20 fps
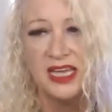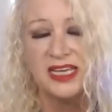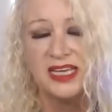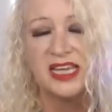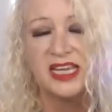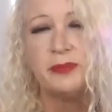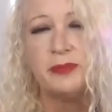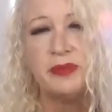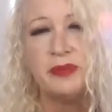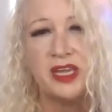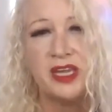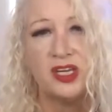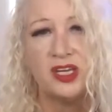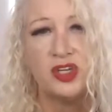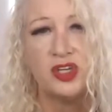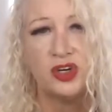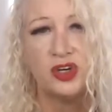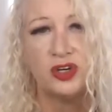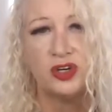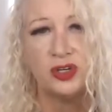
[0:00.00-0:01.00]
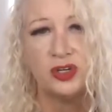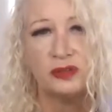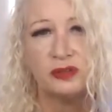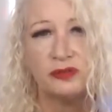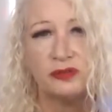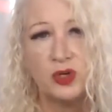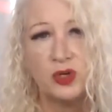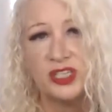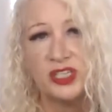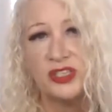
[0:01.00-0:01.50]
keeping your
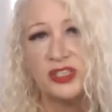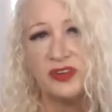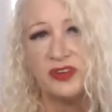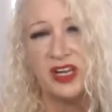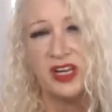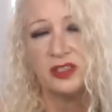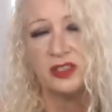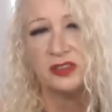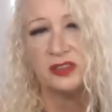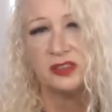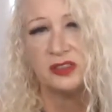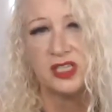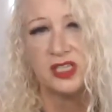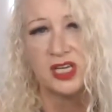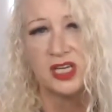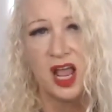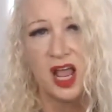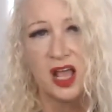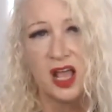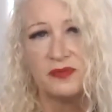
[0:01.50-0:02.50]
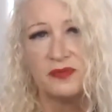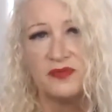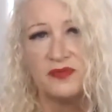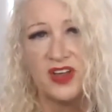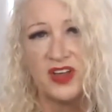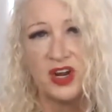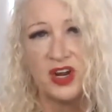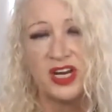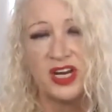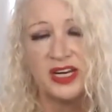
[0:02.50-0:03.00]
force fields
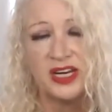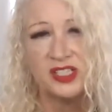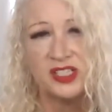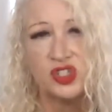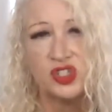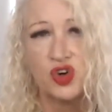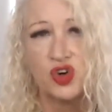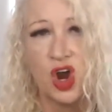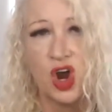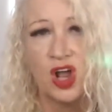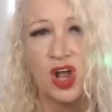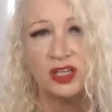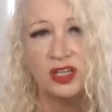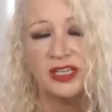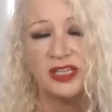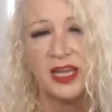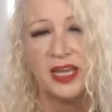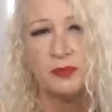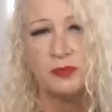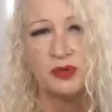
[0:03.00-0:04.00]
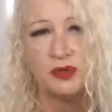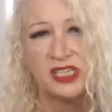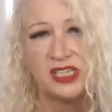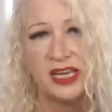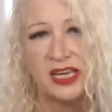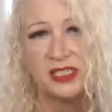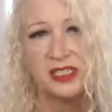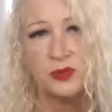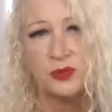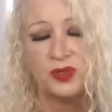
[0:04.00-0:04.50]
very strong and
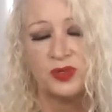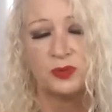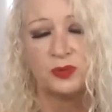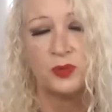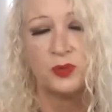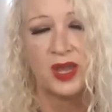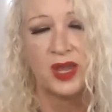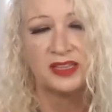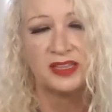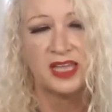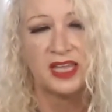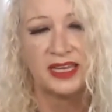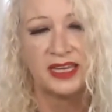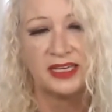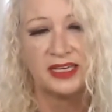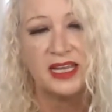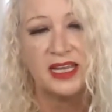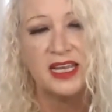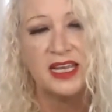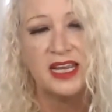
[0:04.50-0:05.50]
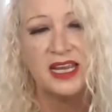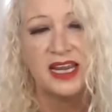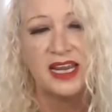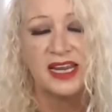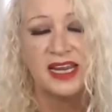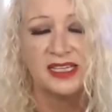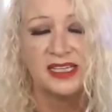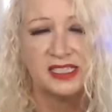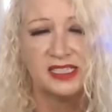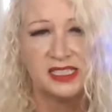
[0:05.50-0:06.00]
protected with white light,
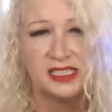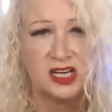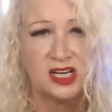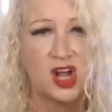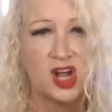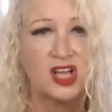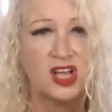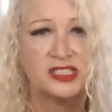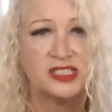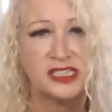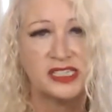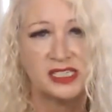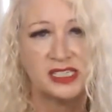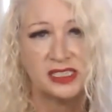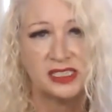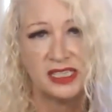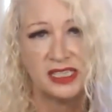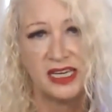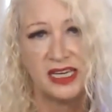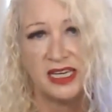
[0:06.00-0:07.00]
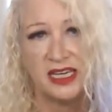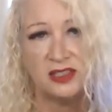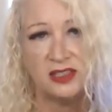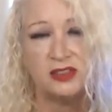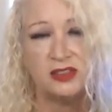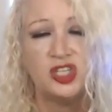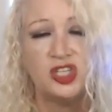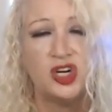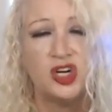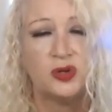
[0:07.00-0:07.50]
is to constantly
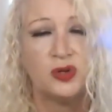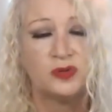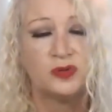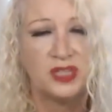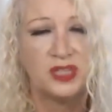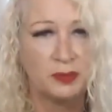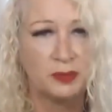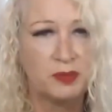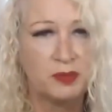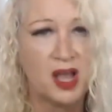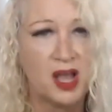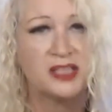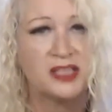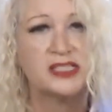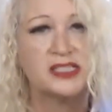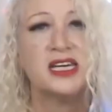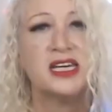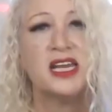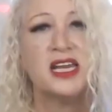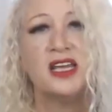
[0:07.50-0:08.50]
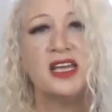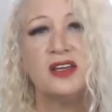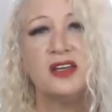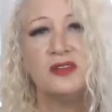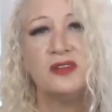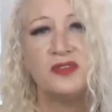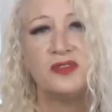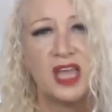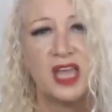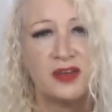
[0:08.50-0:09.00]
think
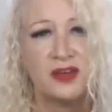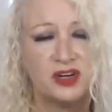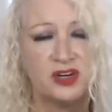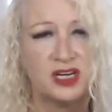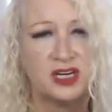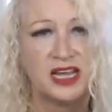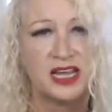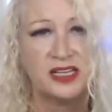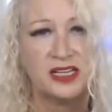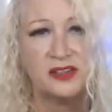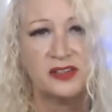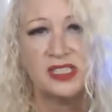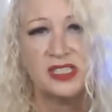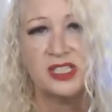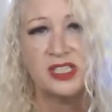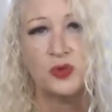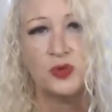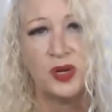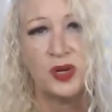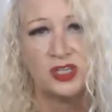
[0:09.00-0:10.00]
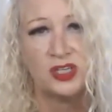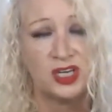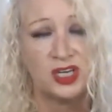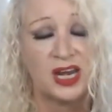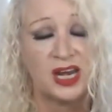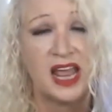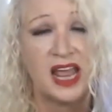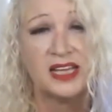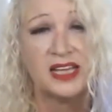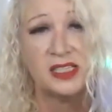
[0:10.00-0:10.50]
positive. Every negative situation
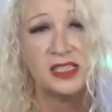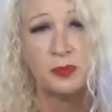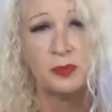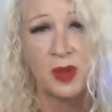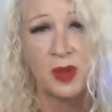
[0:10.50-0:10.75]
has a